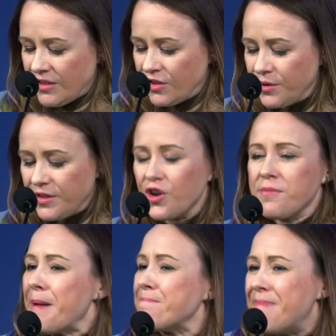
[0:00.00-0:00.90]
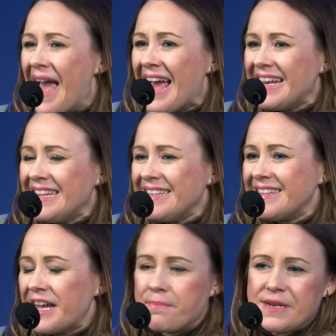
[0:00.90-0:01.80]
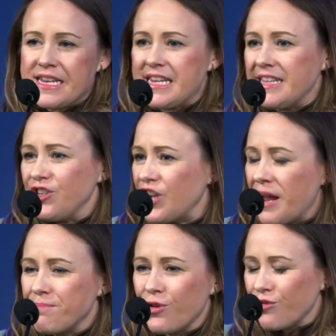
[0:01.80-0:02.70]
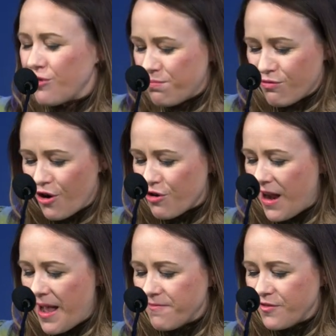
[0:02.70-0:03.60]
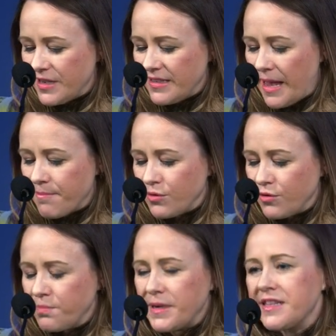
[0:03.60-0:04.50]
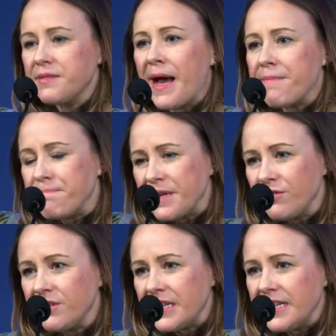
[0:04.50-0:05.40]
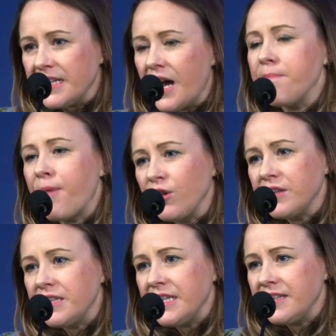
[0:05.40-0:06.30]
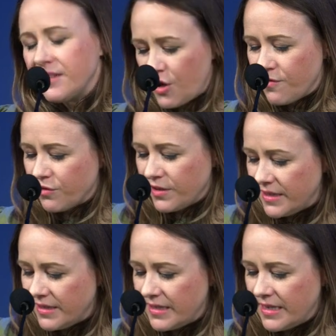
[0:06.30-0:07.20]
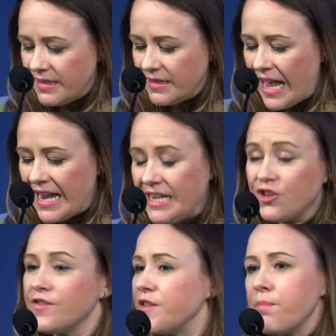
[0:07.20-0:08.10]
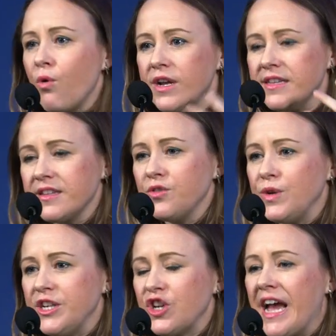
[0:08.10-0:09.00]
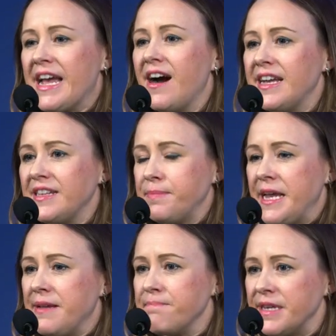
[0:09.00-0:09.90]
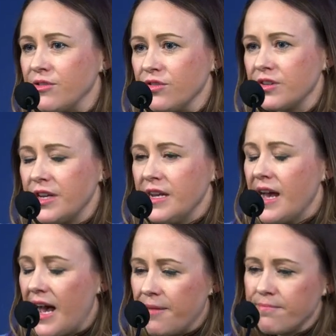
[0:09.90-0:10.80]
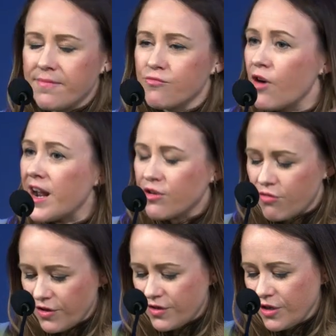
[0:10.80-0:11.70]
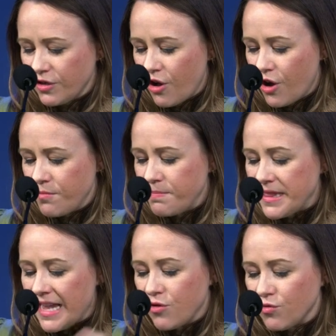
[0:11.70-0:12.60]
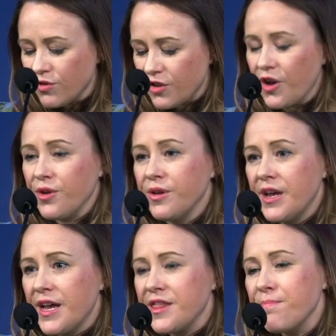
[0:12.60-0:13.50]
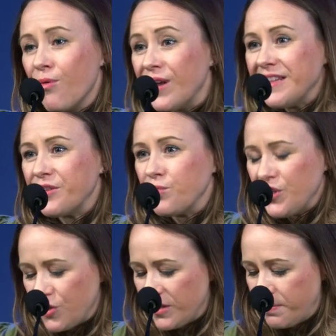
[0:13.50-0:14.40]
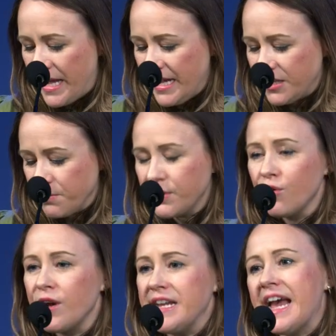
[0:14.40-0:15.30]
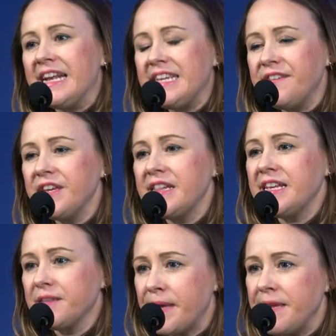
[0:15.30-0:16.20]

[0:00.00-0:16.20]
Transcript: So it's not about banning a particular chatbot or a program, for example, but it's about building a politics of resistance at each of the points in which AI is being built right across the globe, but then also the points at which it's being deployed, and giving these